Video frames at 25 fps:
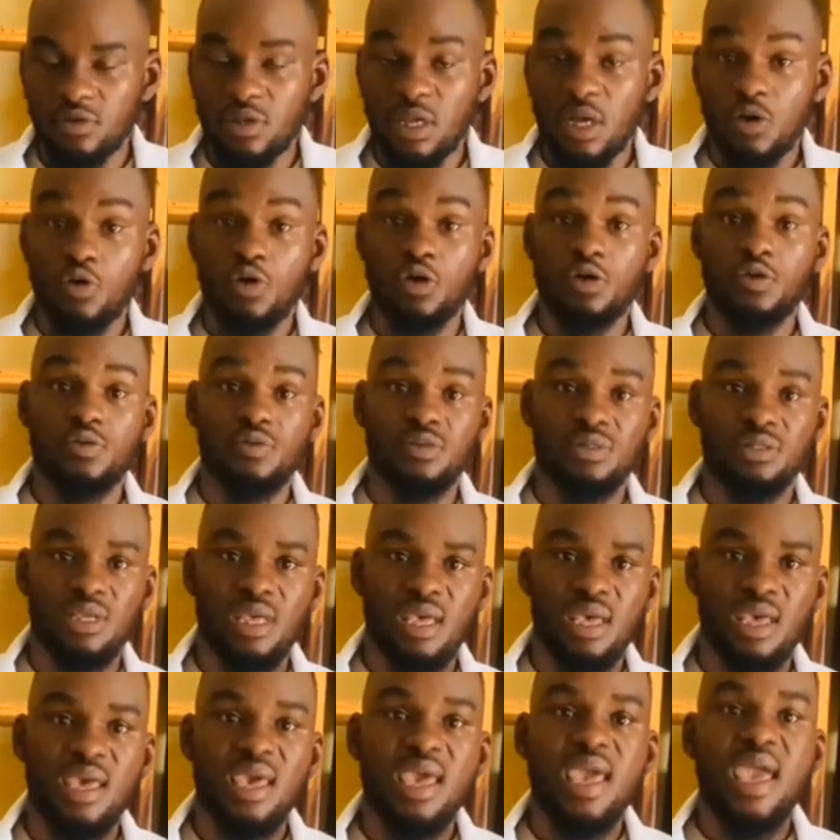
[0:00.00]
So you're going to
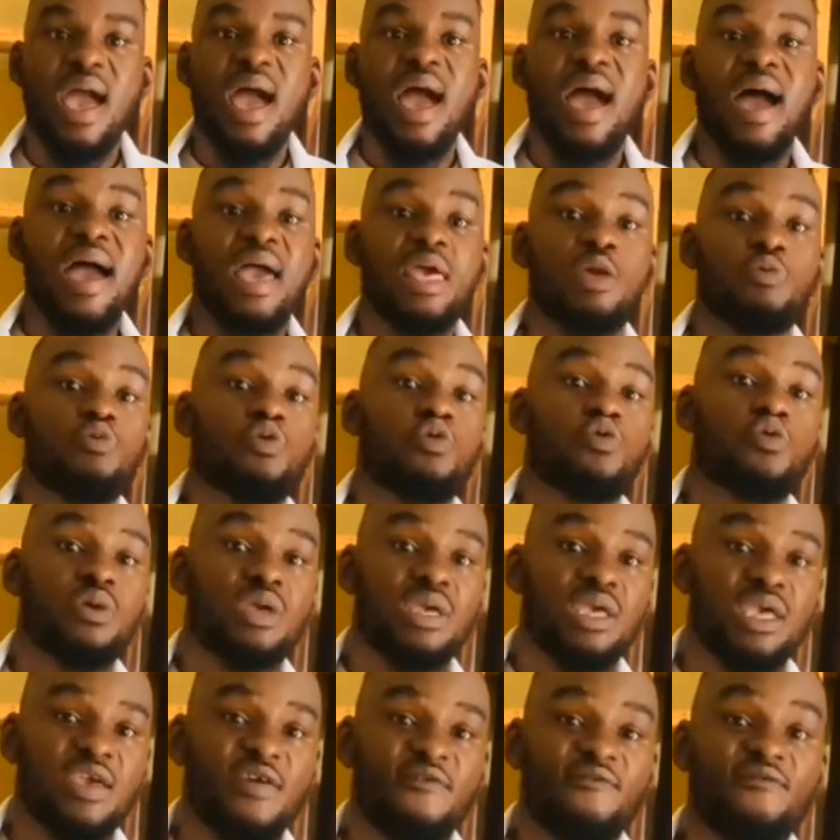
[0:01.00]
say, I will
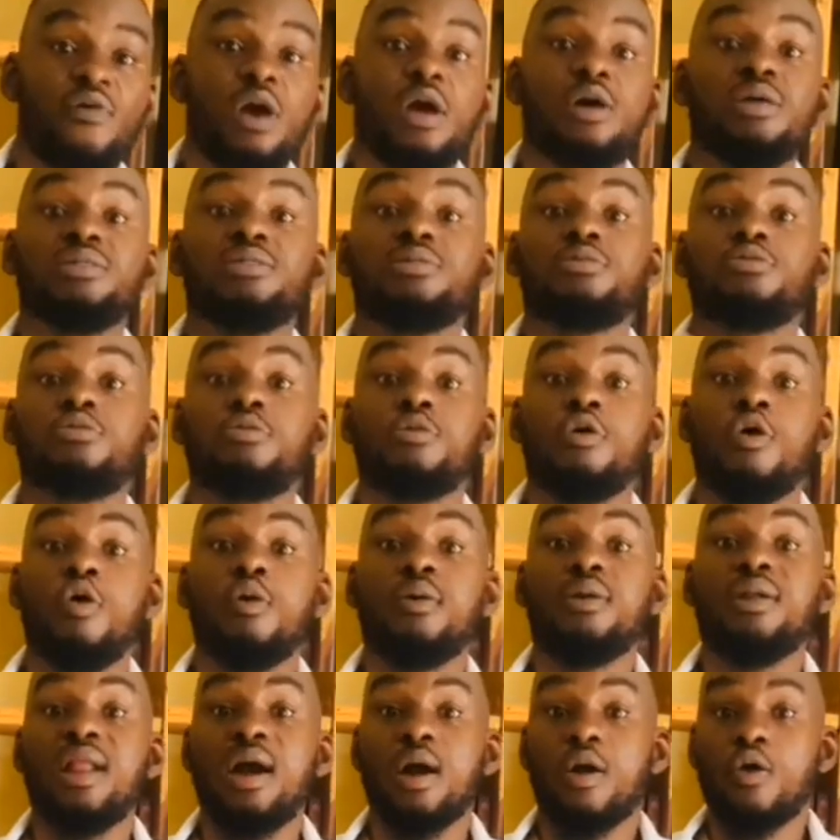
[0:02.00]
give
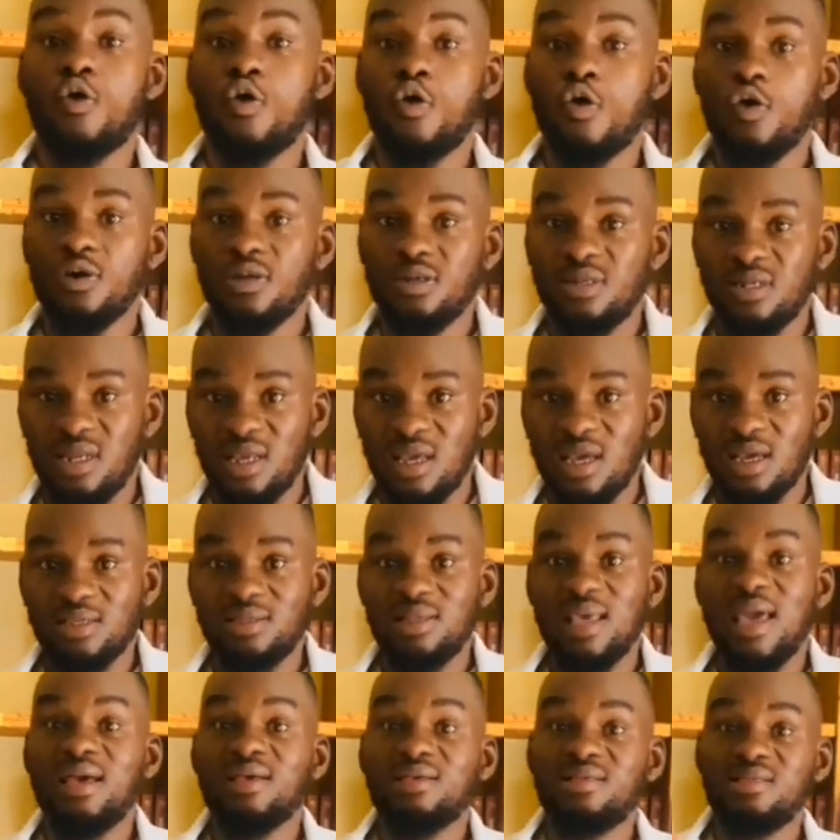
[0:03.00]
strong
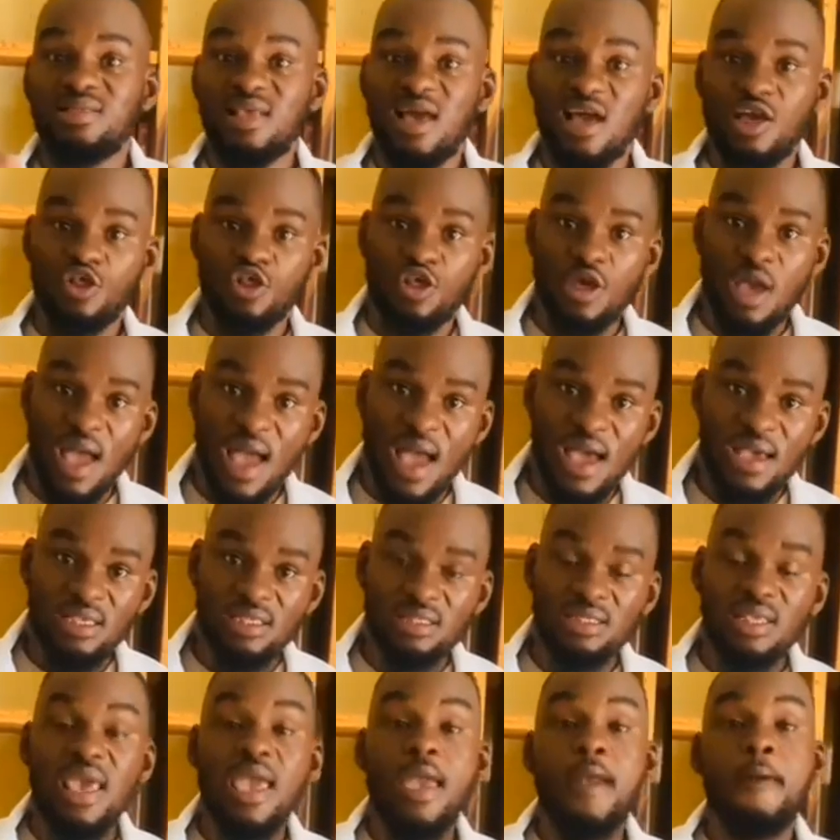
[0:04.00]
narcotics such
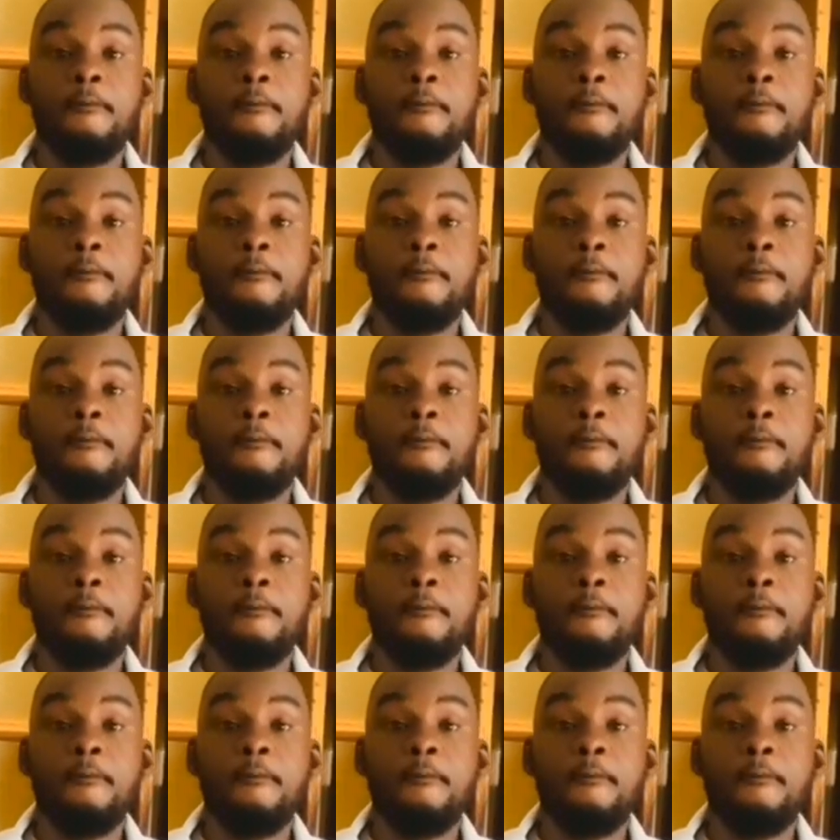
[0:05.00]
as